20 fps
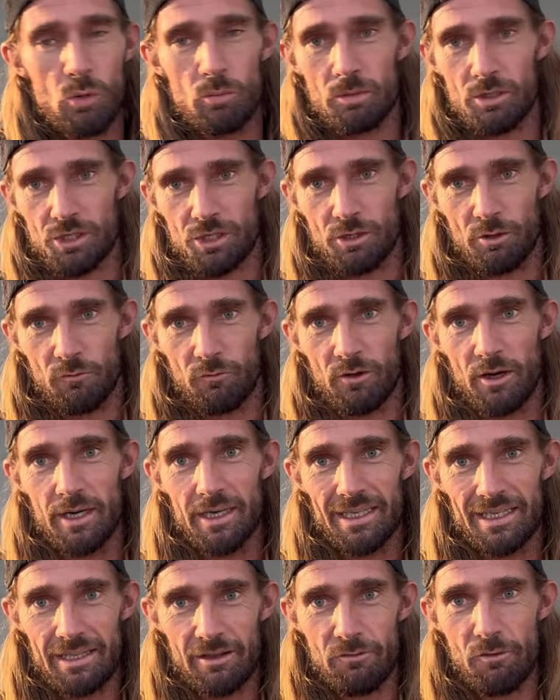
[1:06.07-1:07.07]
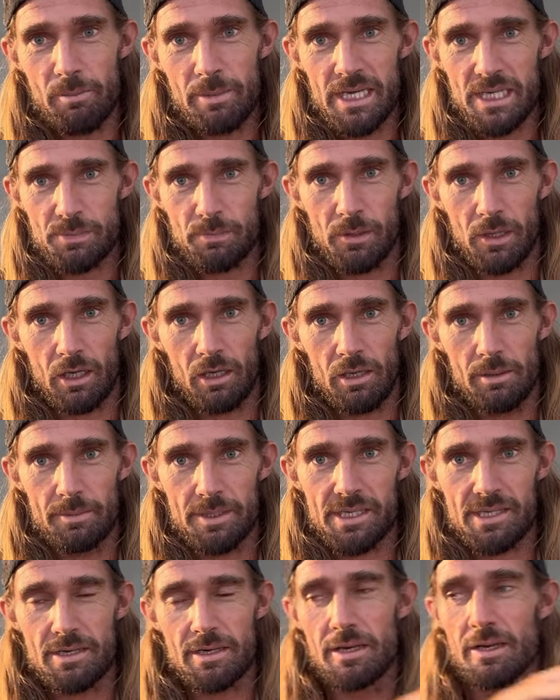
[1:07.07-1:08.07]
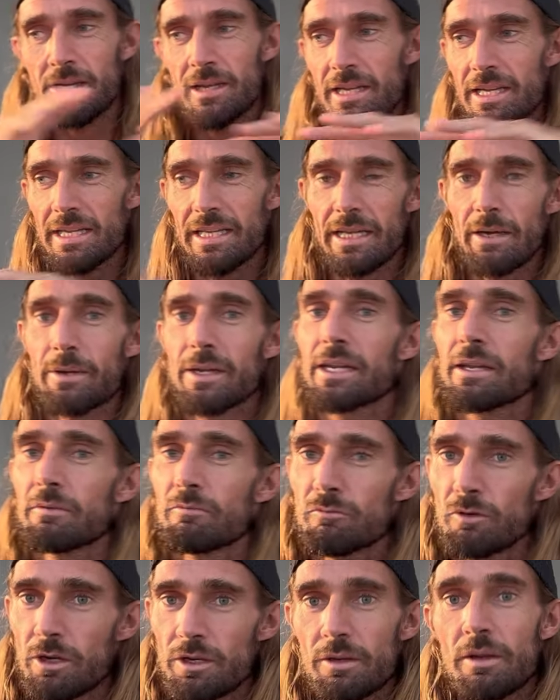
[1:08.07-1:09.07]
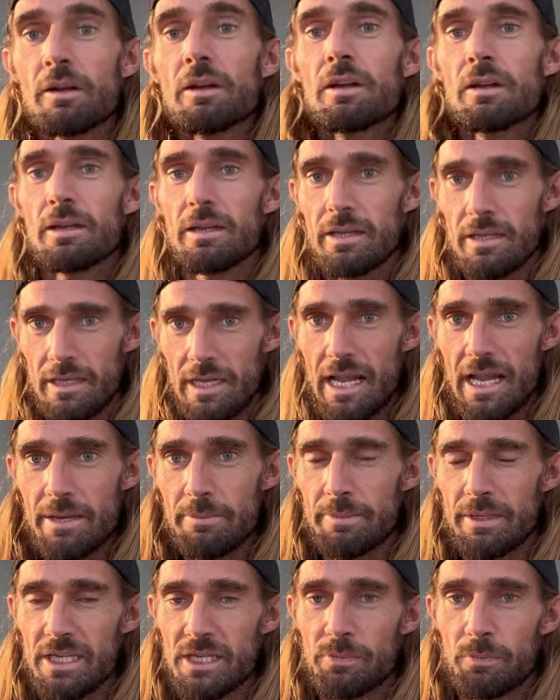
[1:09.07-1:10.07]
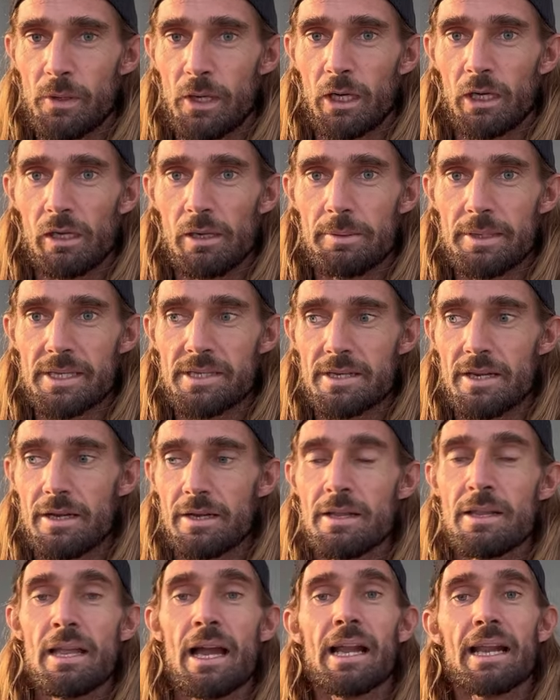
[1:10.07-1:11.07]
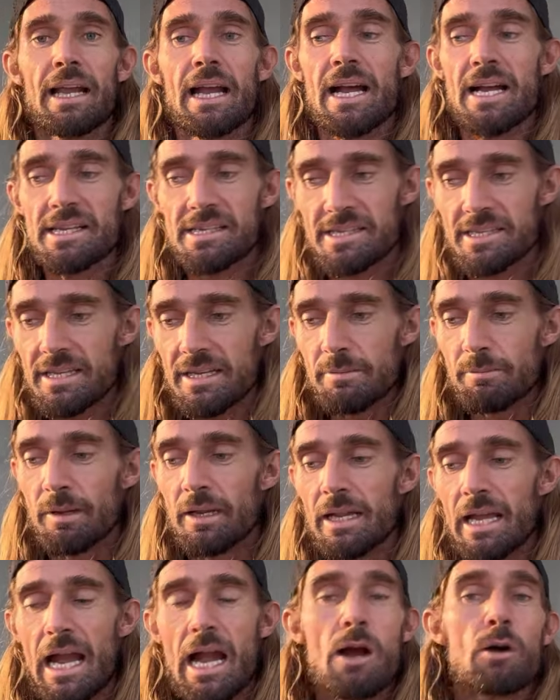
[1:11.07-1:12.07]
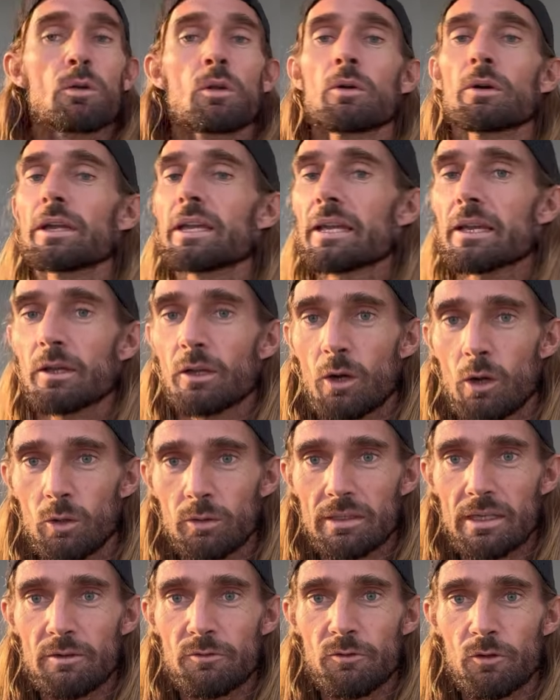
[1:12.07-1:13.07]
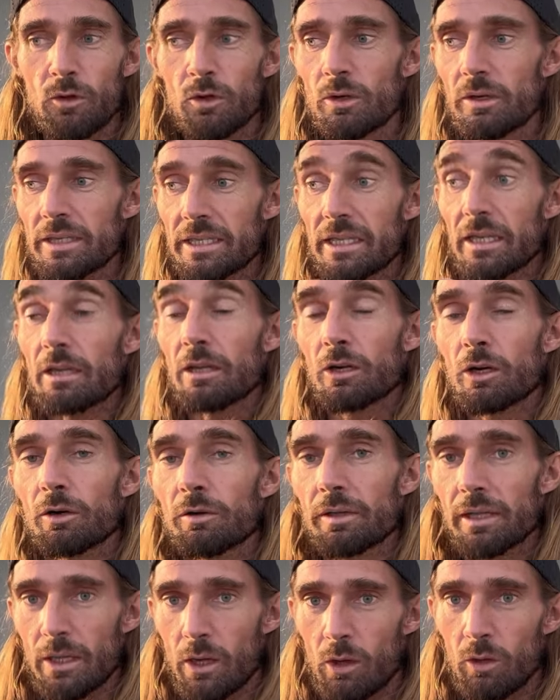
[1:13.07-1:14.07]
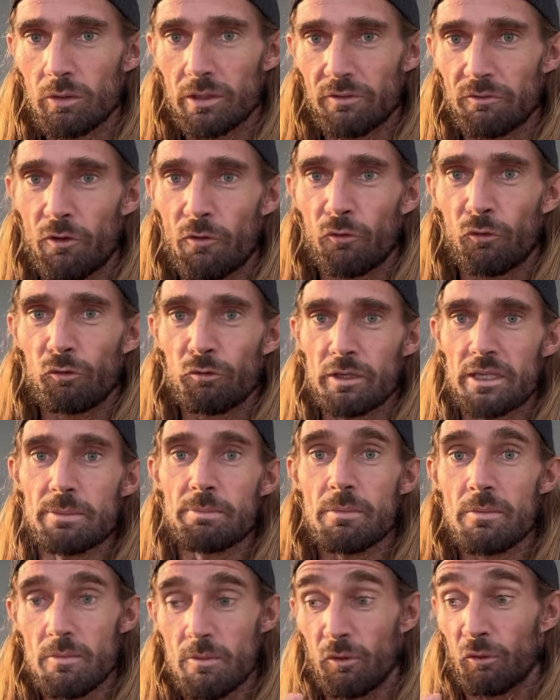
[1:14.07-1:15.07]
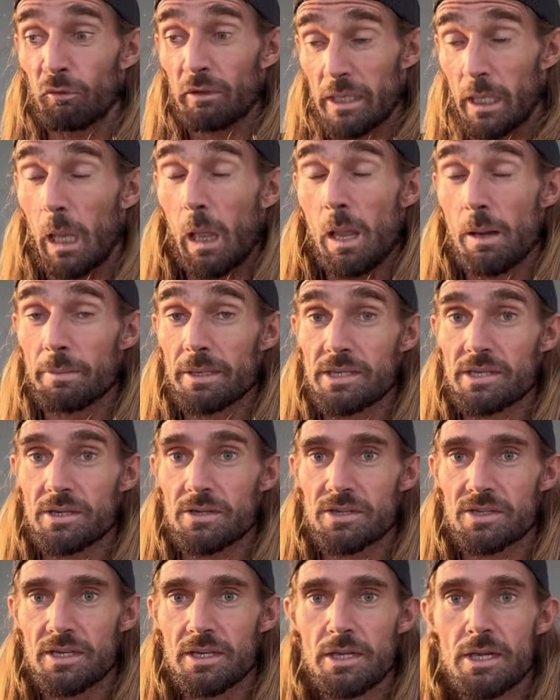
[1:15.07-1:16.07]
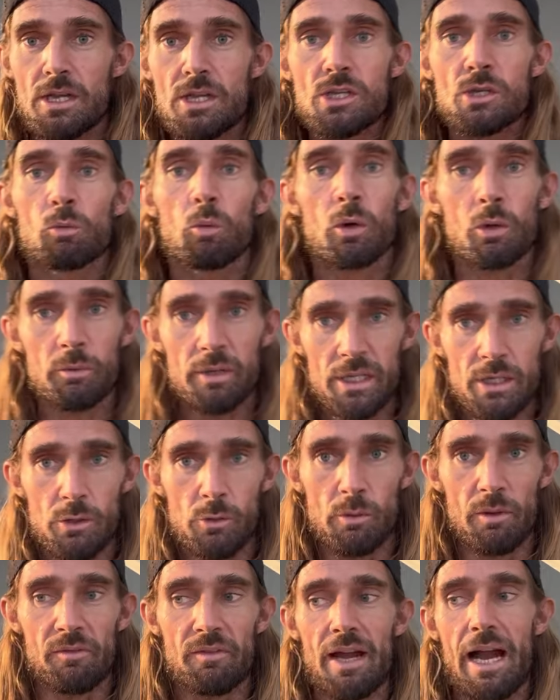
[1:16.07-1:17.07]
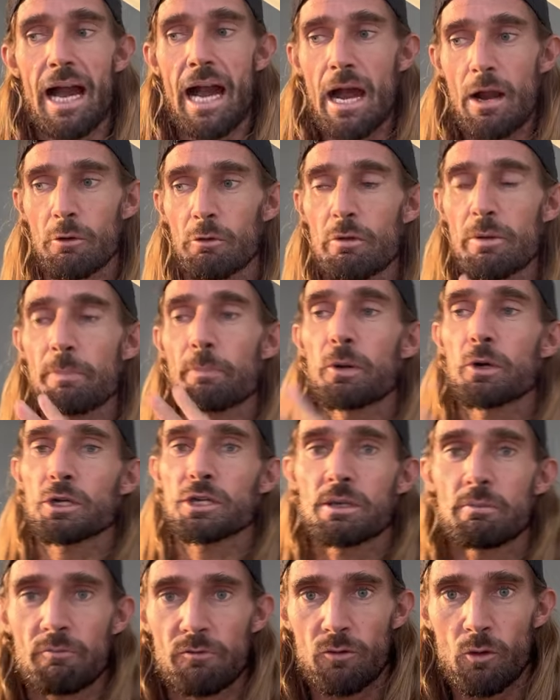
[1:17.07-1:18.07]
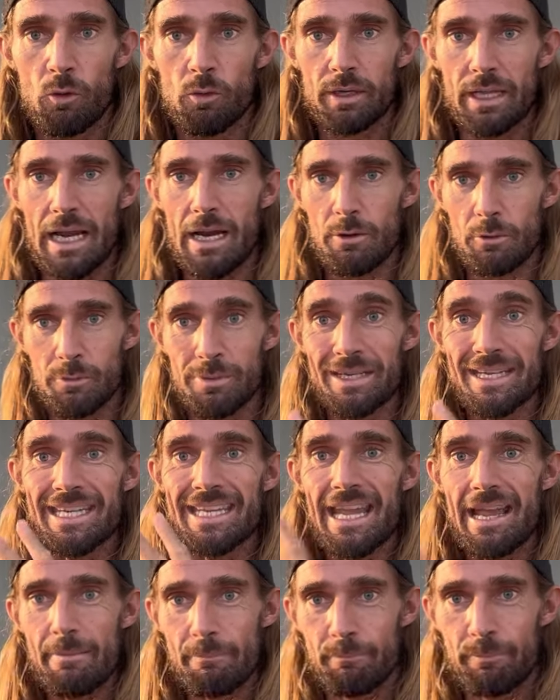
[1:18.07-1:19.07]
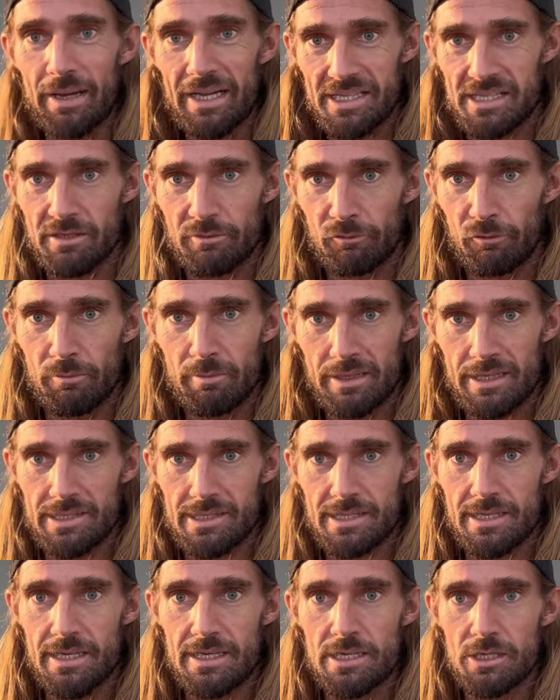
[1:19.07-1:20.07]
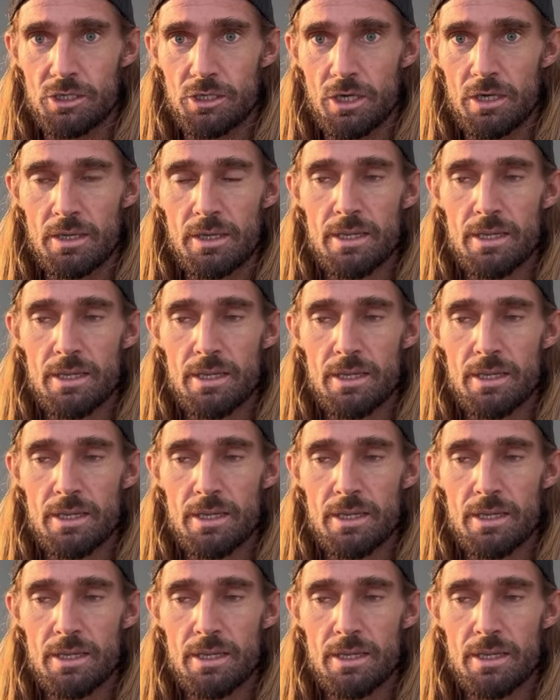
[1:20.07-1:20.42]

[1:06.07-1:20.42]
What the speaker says: much so far, 11 minutes per kilometer, and now he can run 8 minutes per kilometer. And I asked him how long he can hold that for, and he can currently hold it for three kilometers. So what do we do with that? How do we push him forward? How do we get better from that stage?